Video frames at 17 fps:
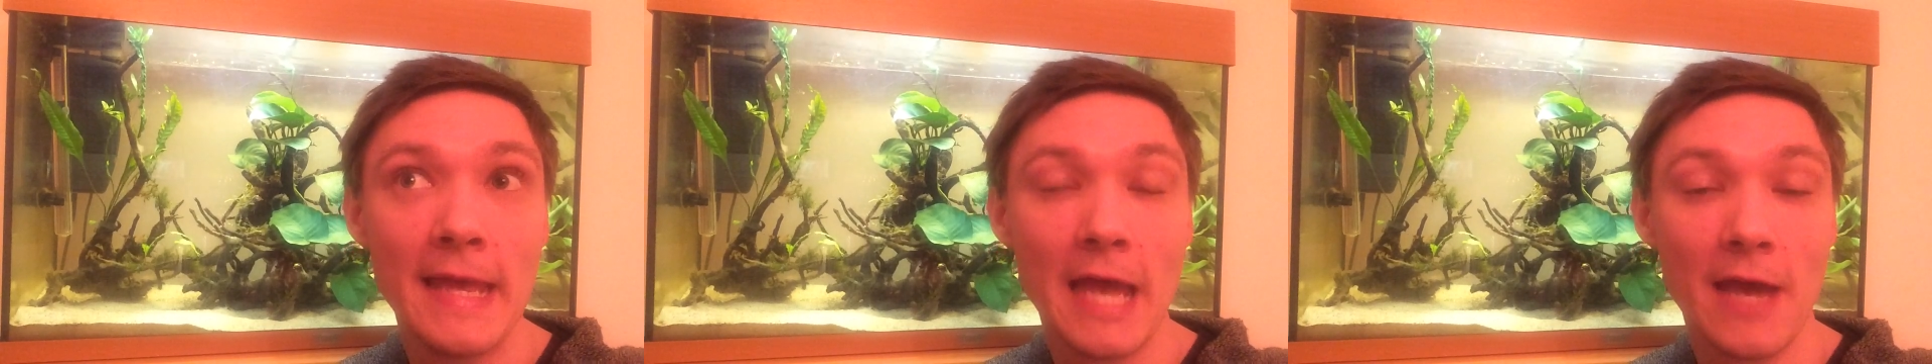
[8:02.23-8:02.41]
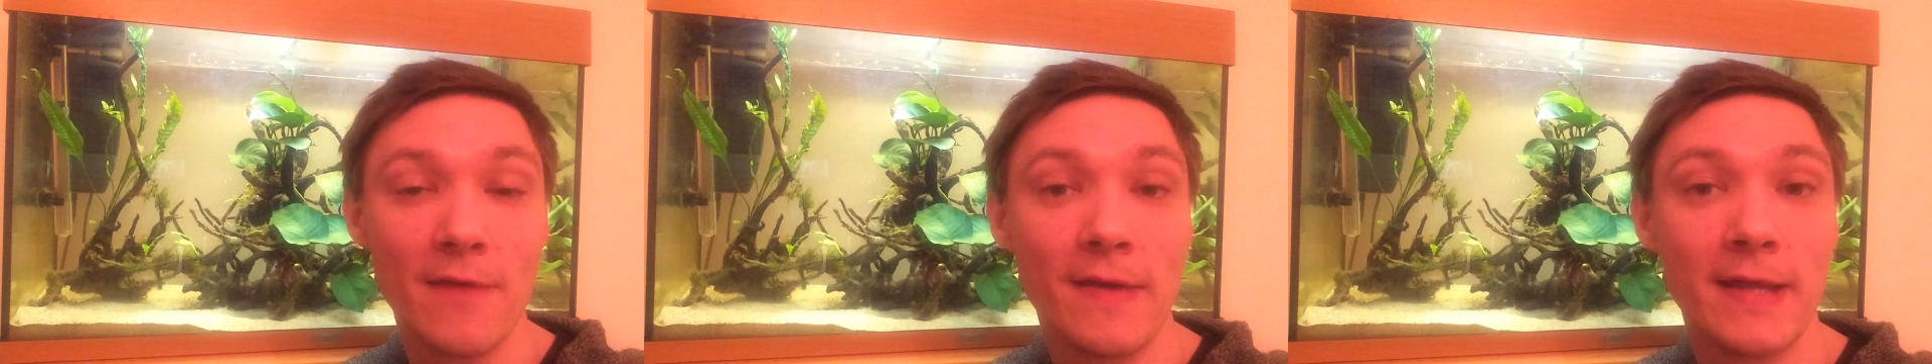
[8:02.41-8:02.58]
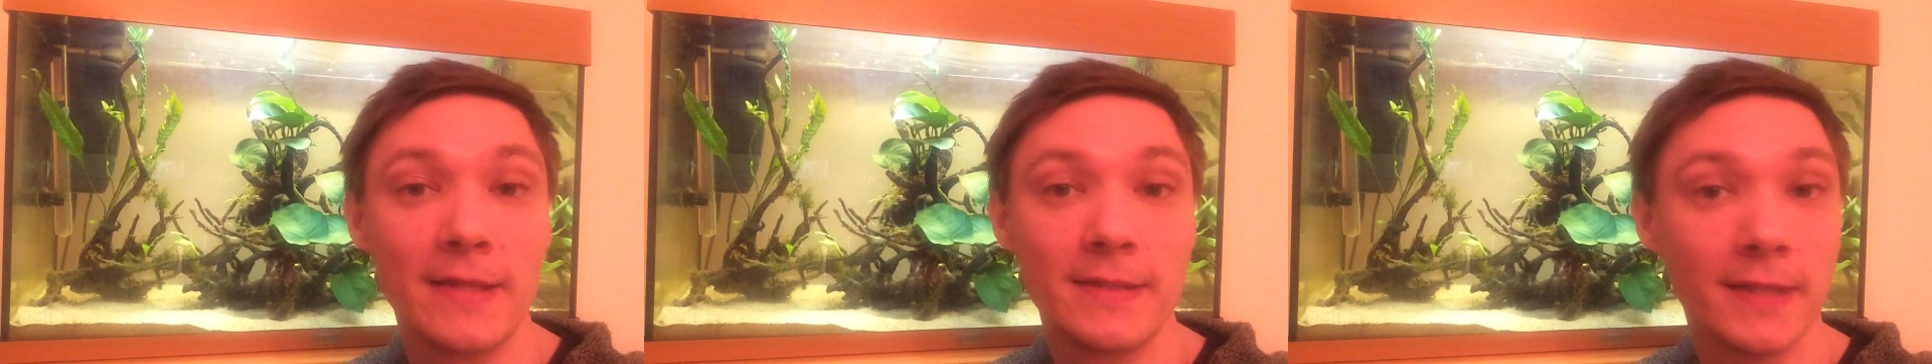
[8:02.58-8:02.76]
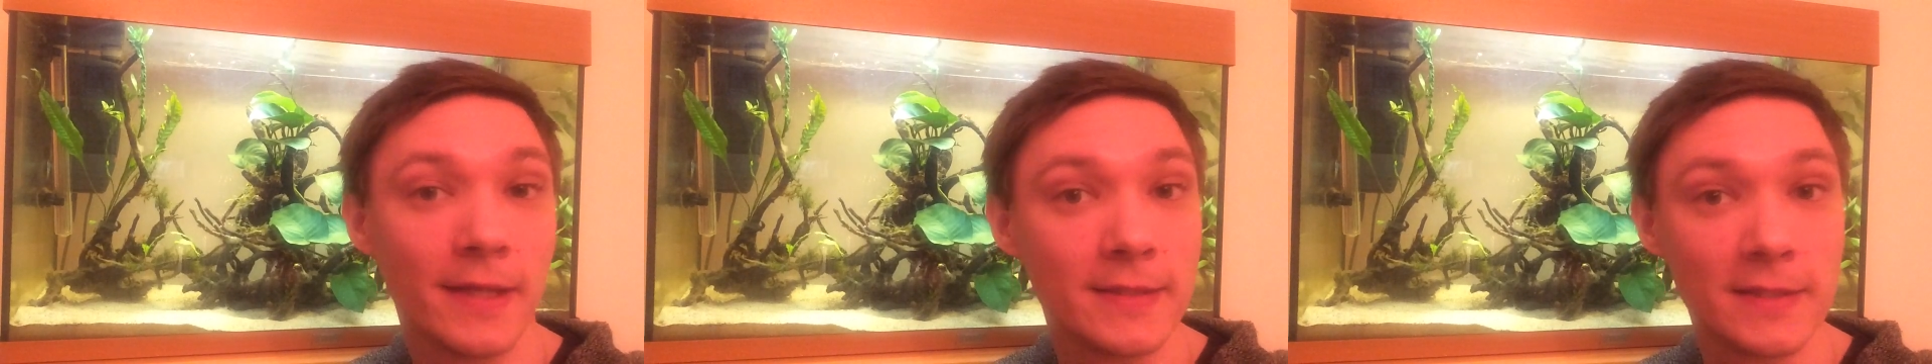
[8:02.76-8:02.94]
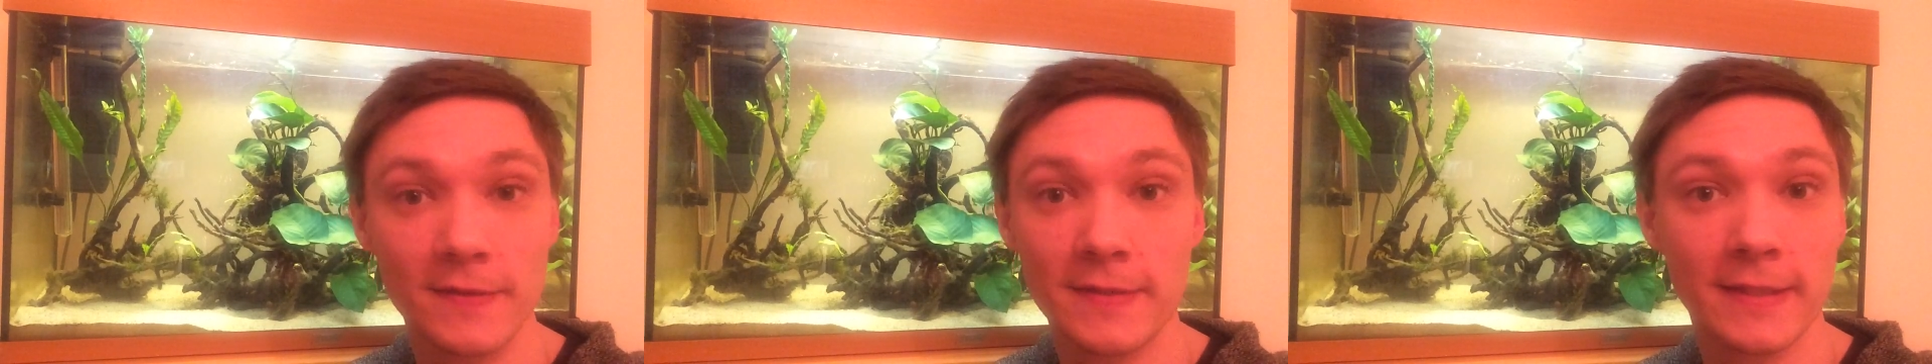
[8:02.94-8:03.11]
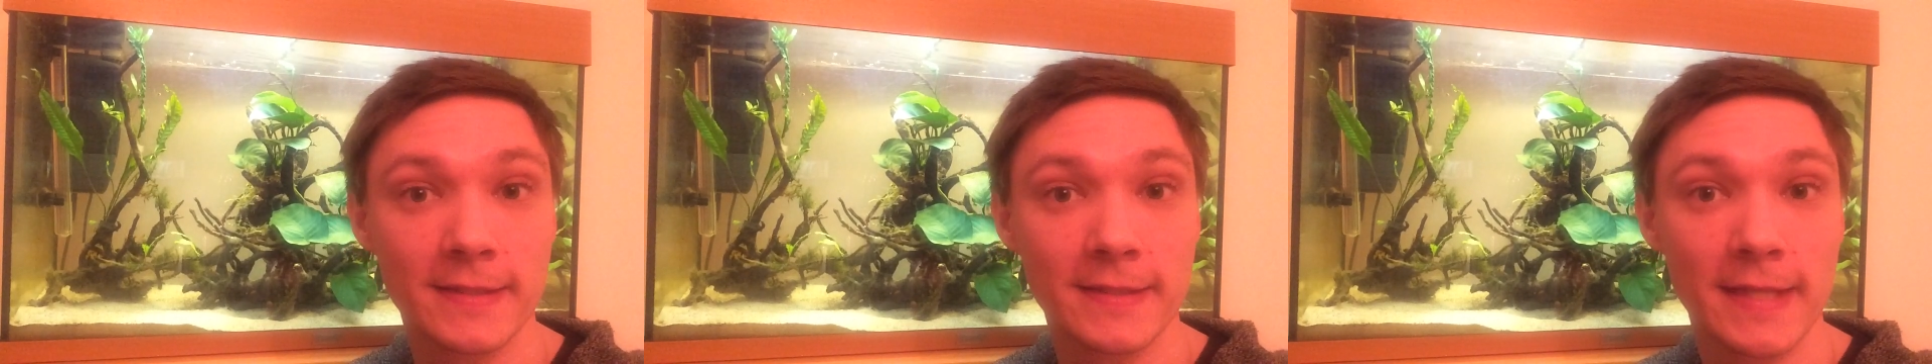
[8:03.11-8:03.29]
have had tons
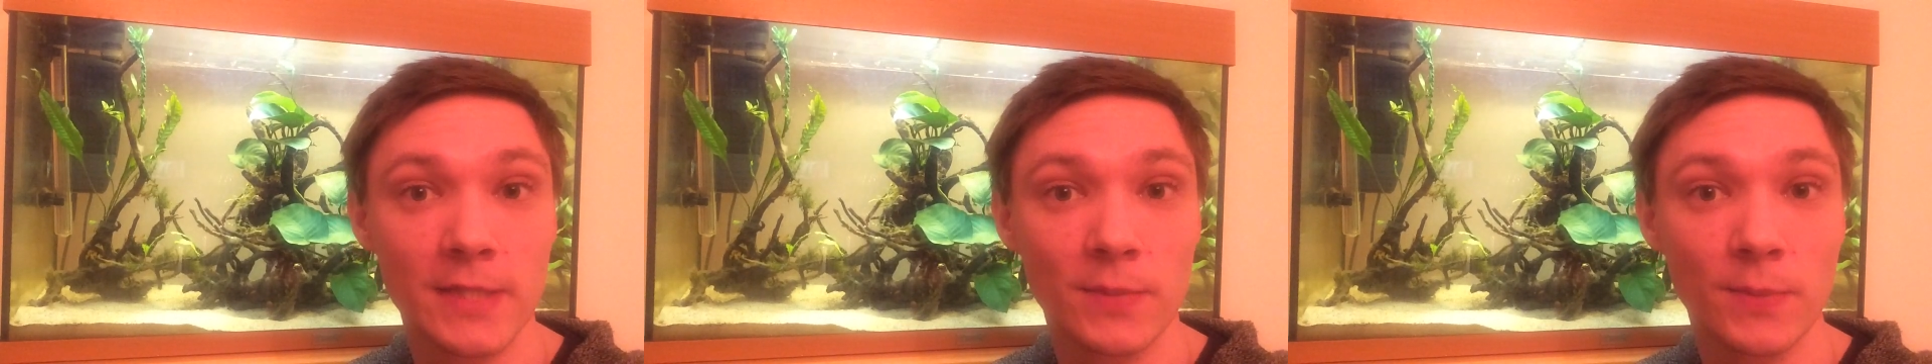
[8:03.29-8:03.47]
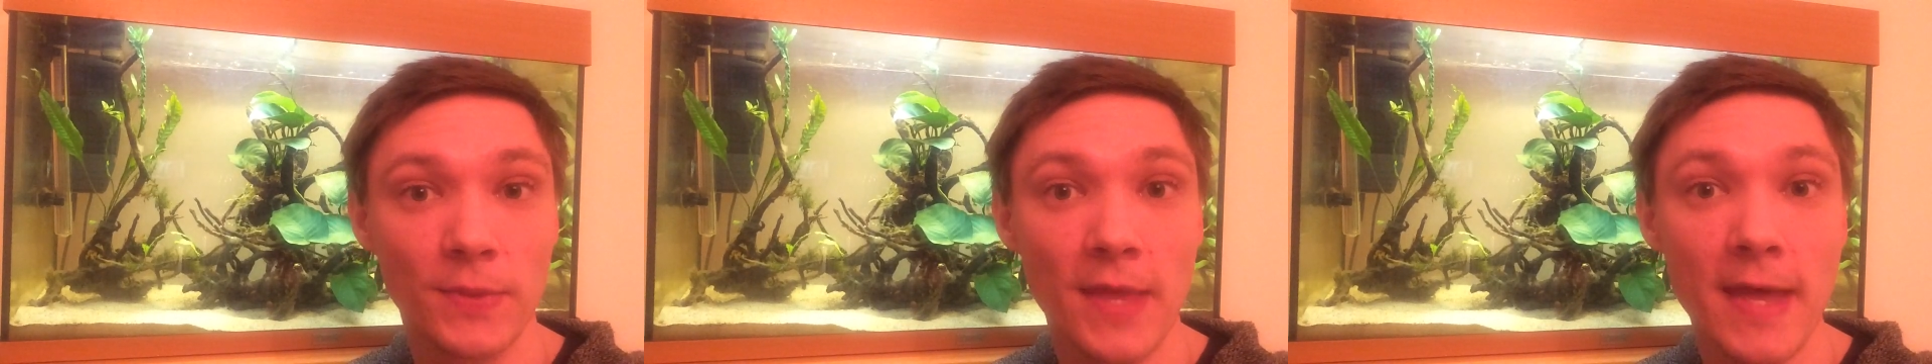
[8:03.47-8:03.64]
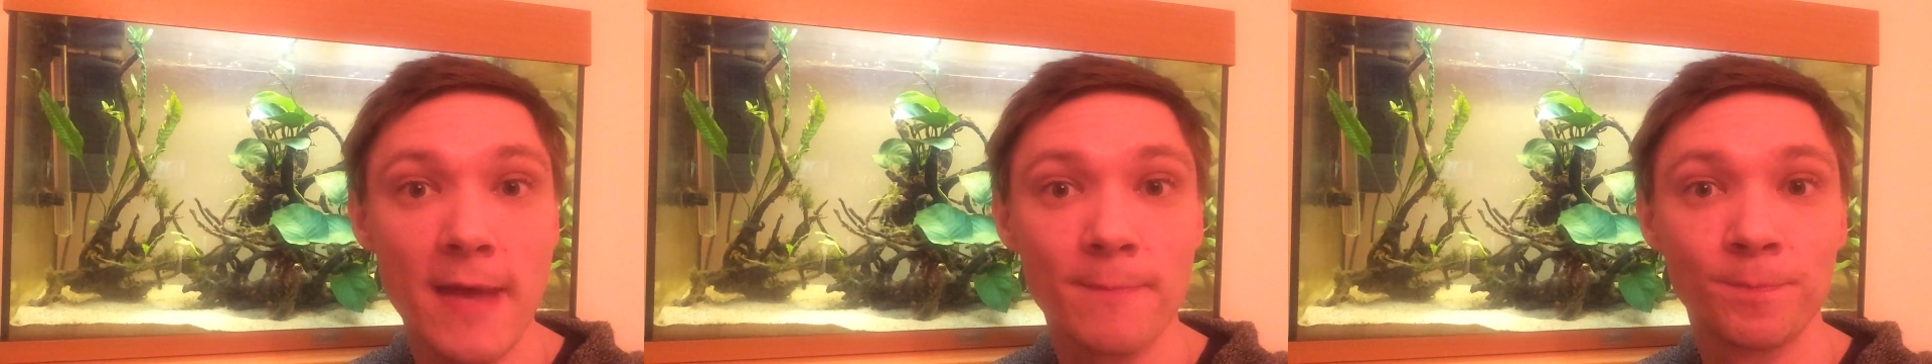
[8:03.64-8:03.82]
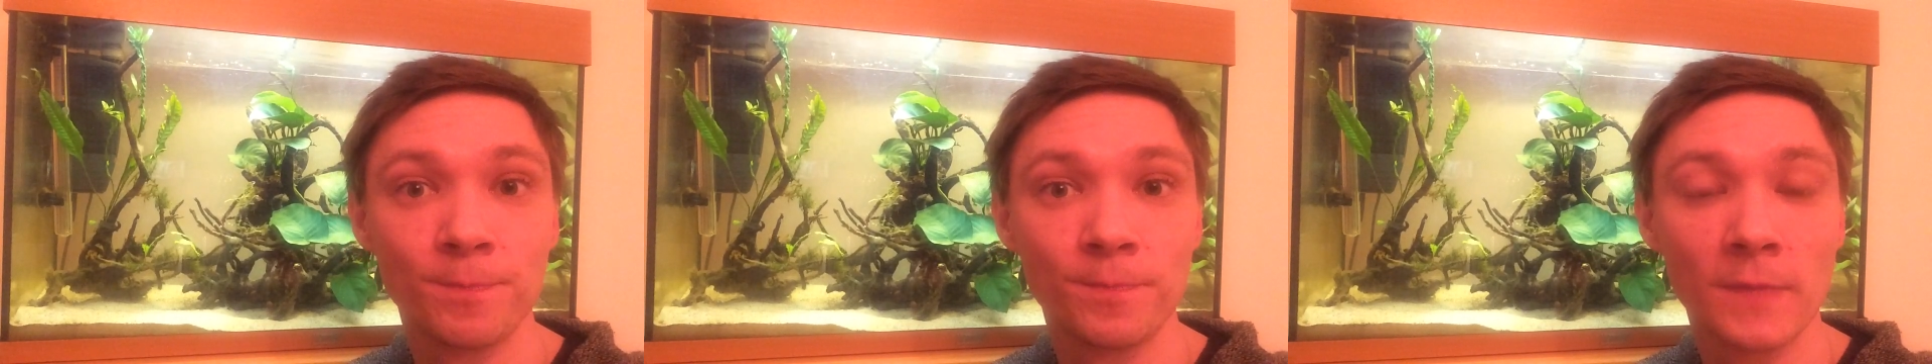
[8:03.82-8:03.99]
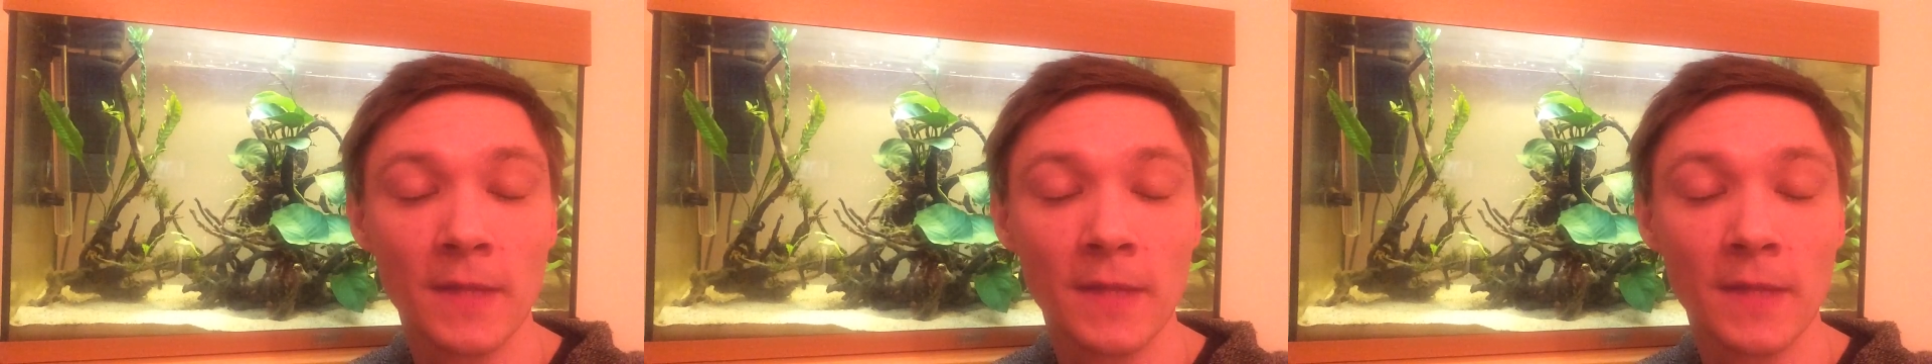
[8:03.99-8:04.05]
of success with that.